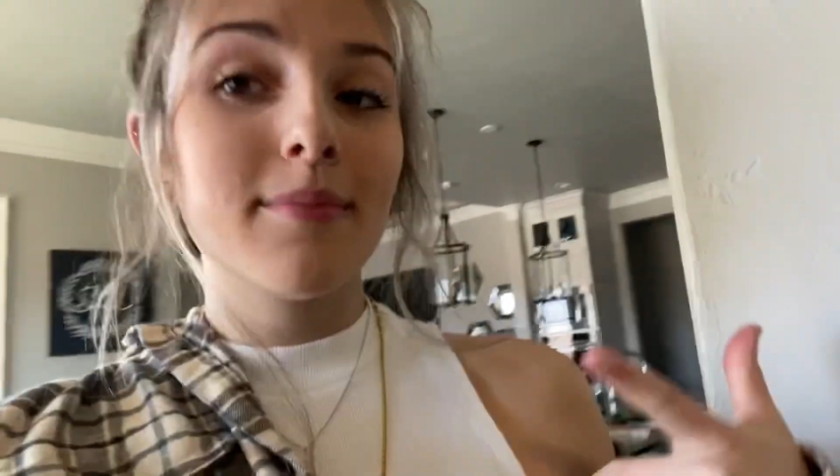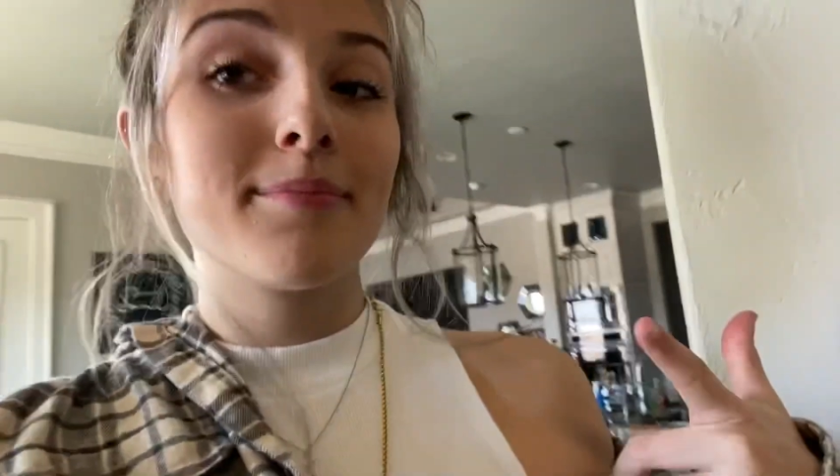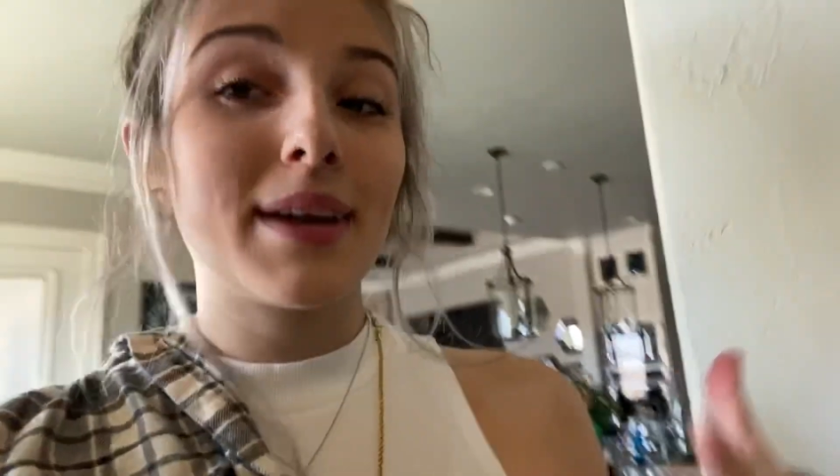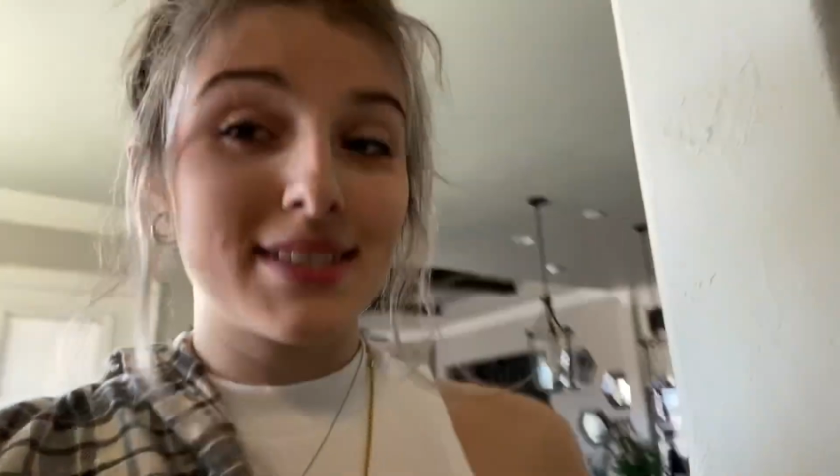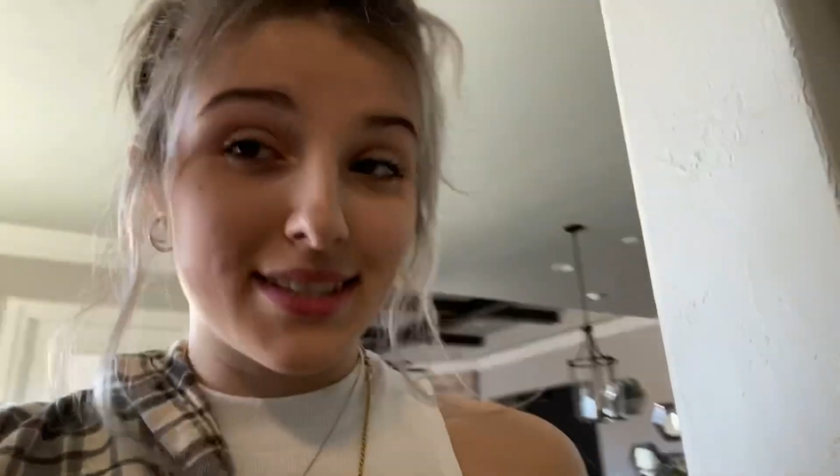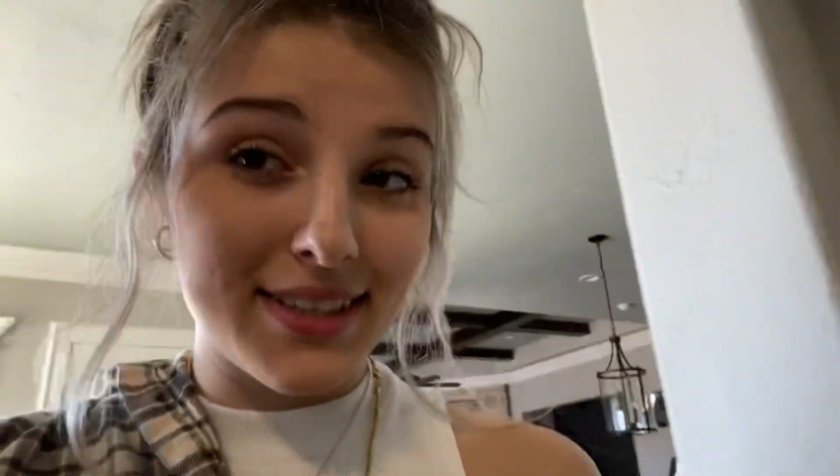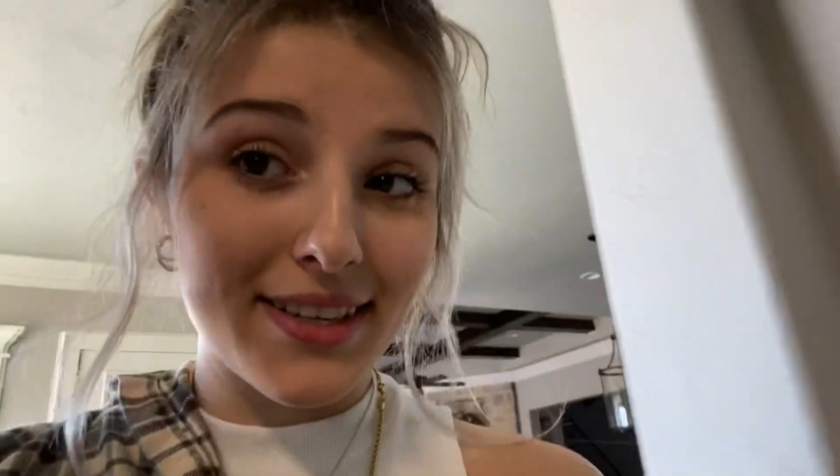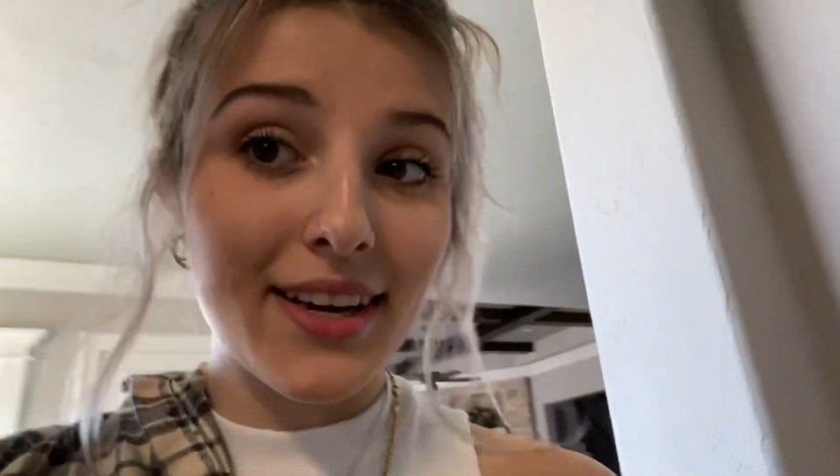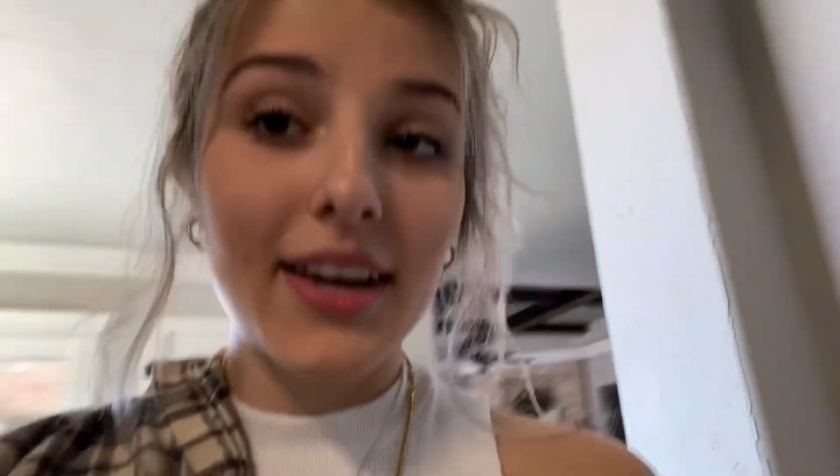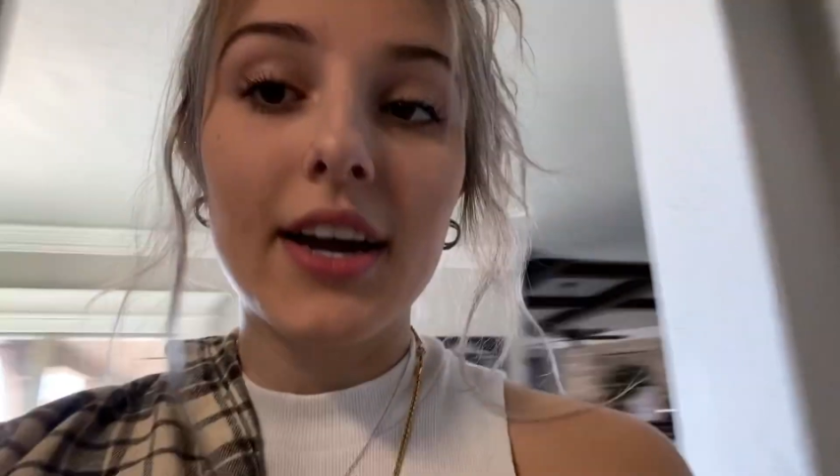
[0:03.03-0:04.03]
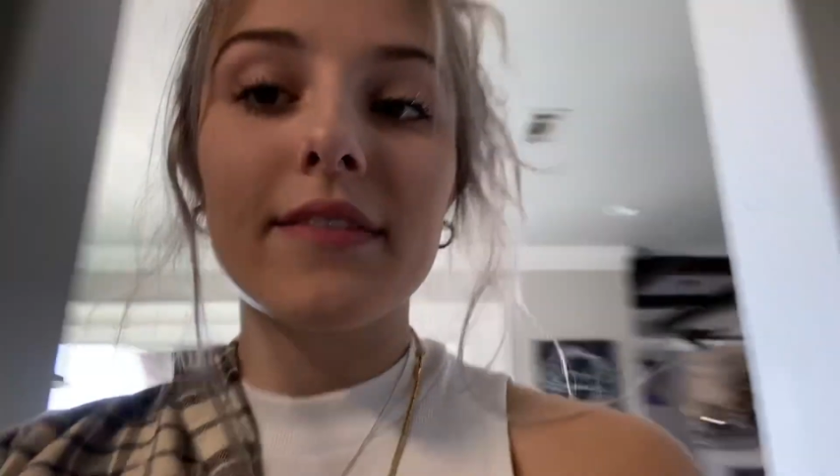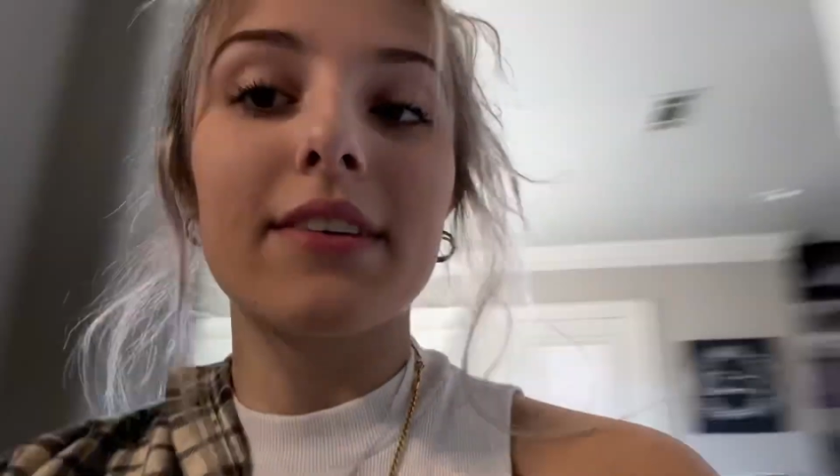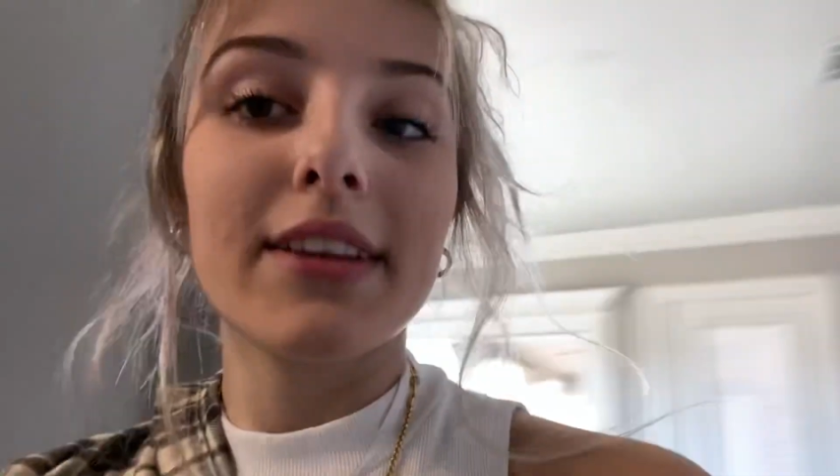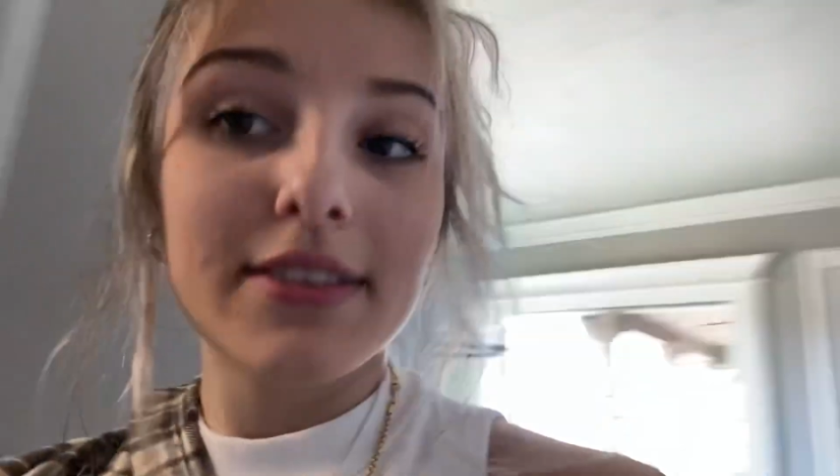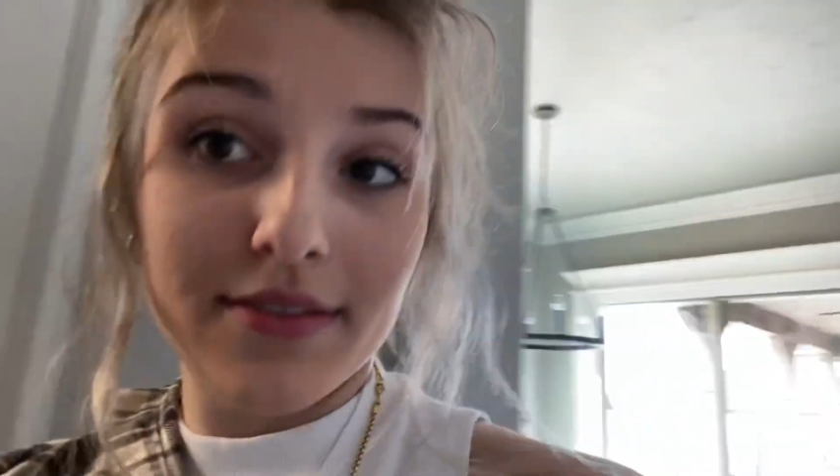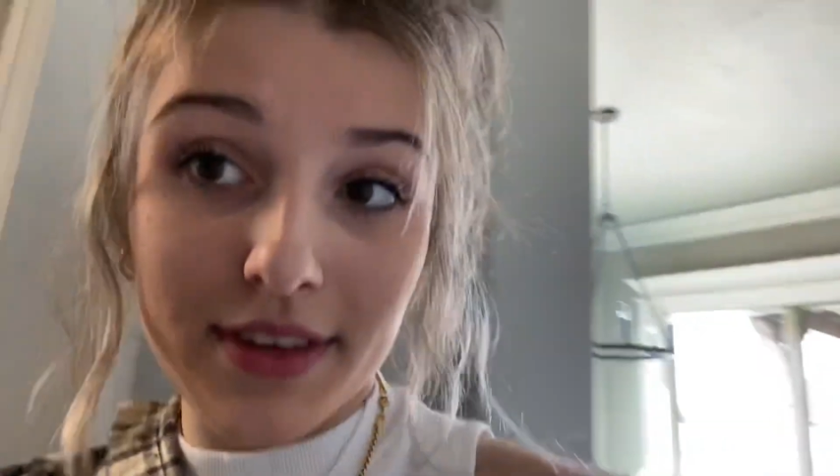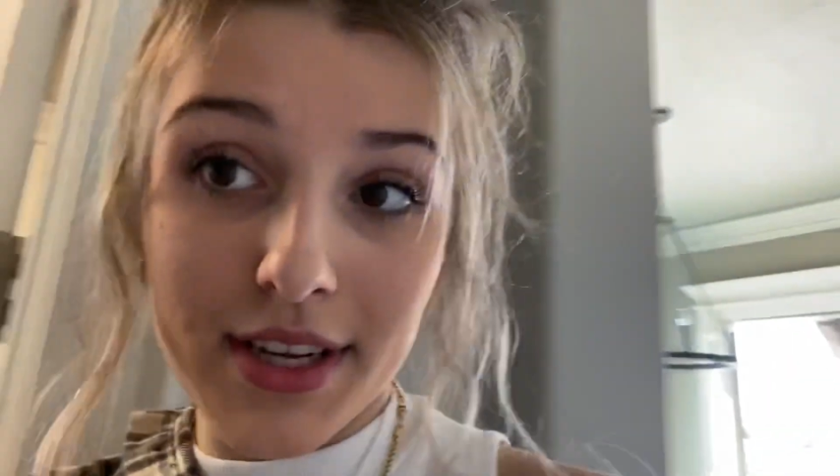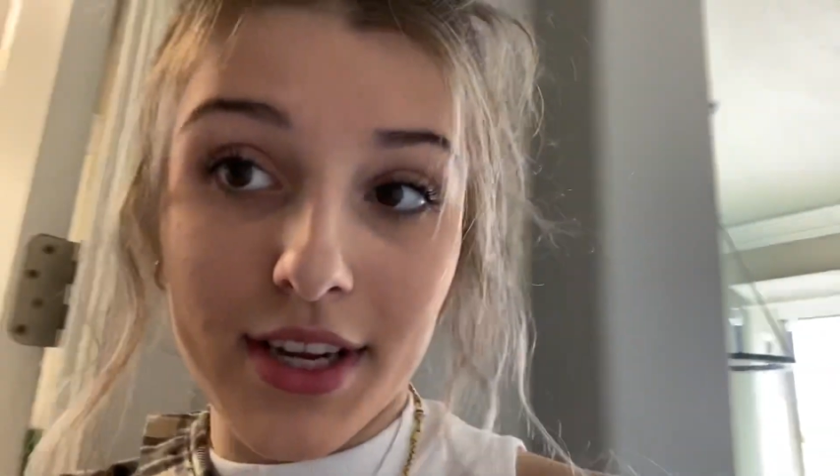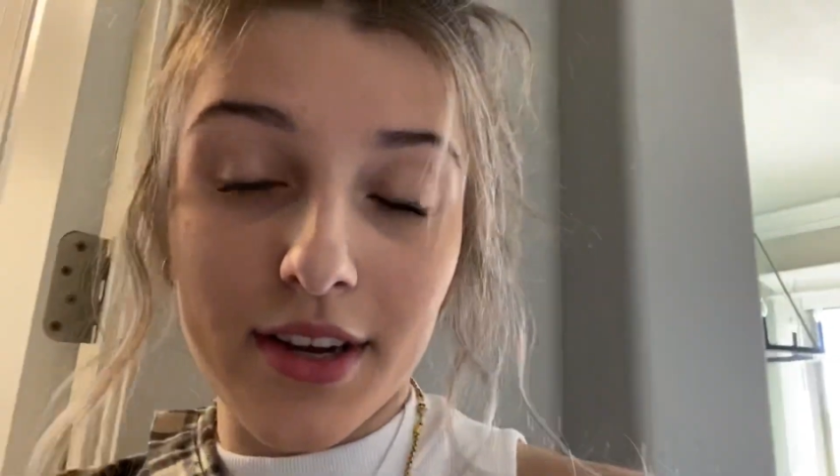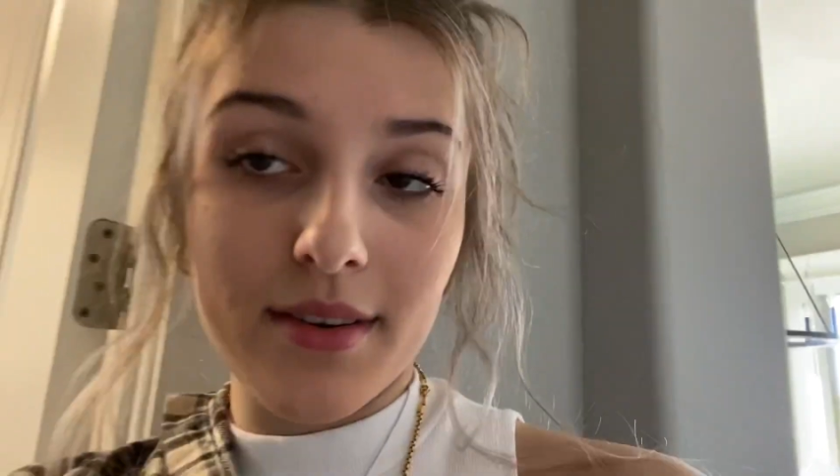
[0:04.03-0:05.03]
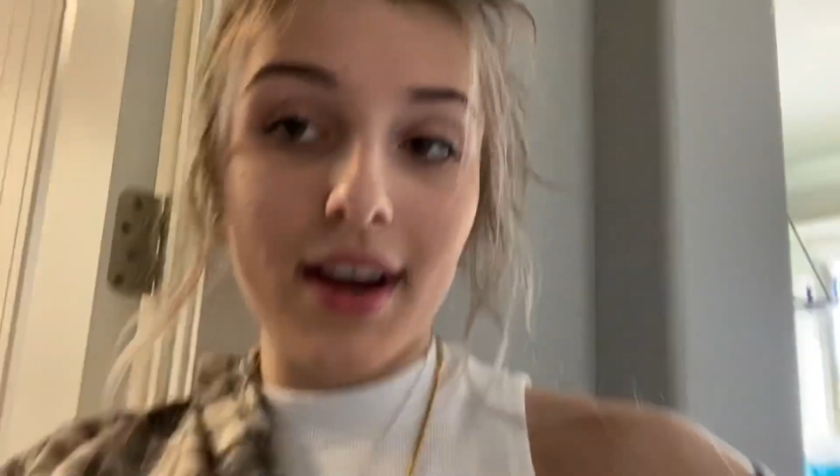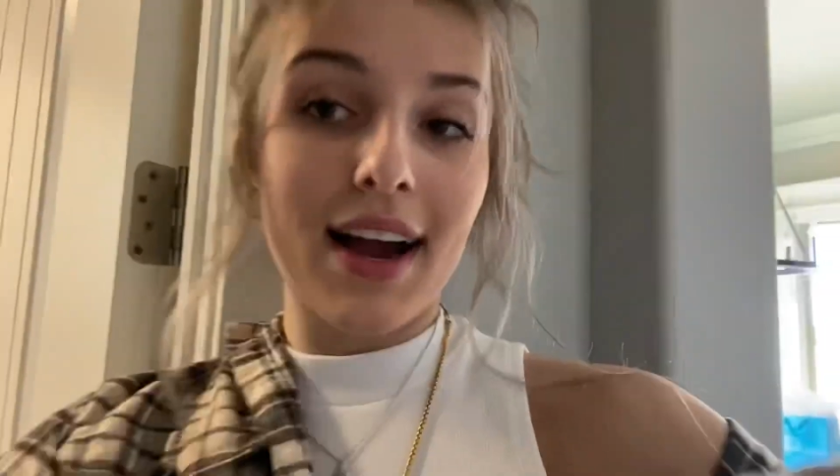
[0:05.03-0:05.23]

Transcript: Basically, for this video,